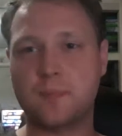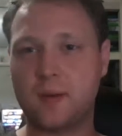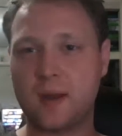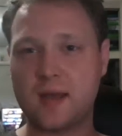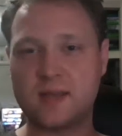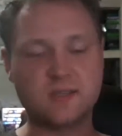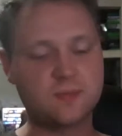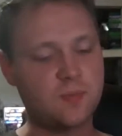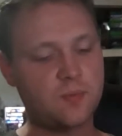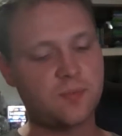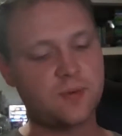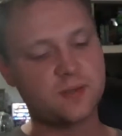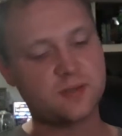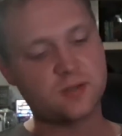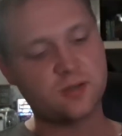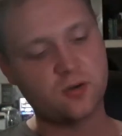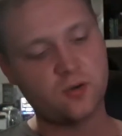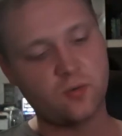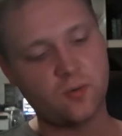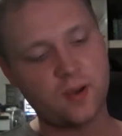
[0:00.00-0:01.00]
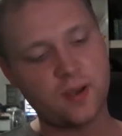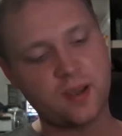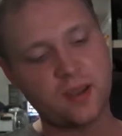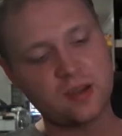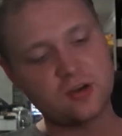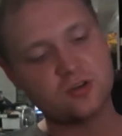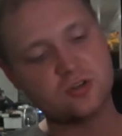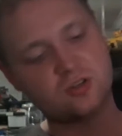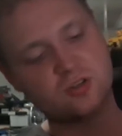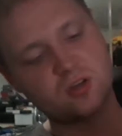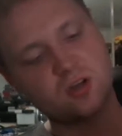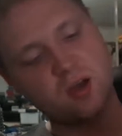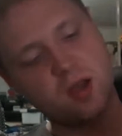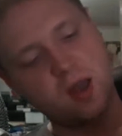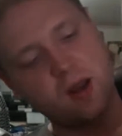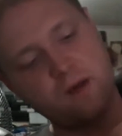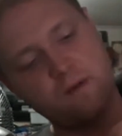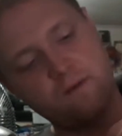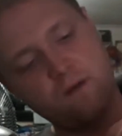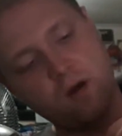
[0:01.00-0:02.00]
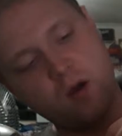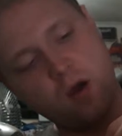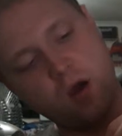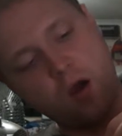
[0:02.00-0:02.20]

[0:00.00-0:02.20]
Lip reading: plasma pistol, where you just kind of